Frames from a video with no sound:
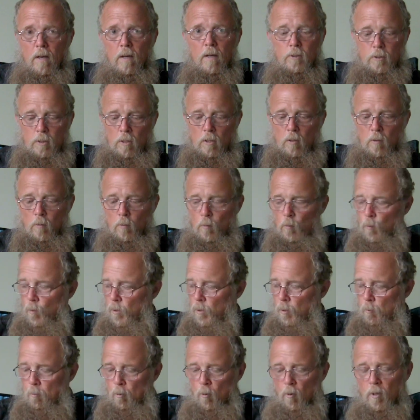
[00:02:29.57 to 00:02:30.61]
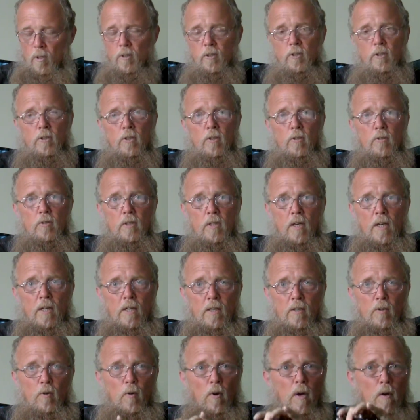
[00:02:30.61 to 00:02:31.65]
So with the point and shoots, I
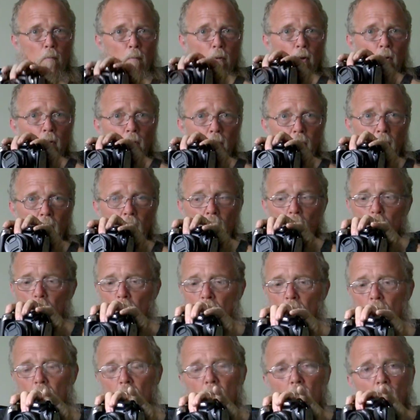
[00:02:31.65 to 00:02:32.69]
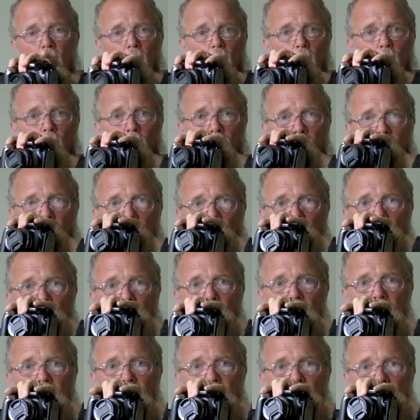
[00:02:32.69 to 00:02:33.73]
could grab the whole camera. With the
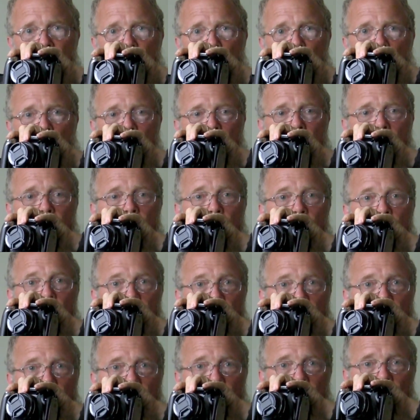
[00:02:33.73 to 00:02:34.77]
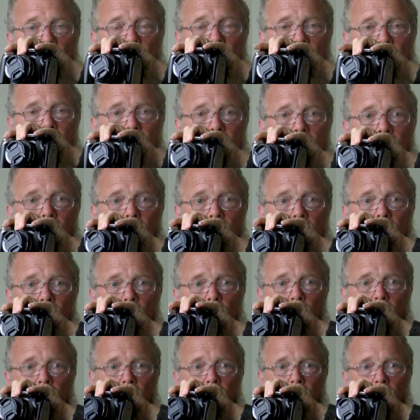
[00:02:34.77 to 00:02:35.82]
Canon SX20, it was a little harder to get all
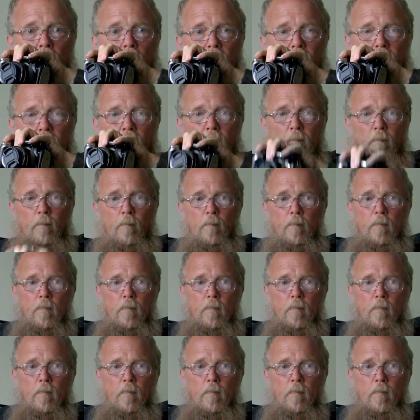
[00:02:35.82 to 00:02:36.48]
the way across it.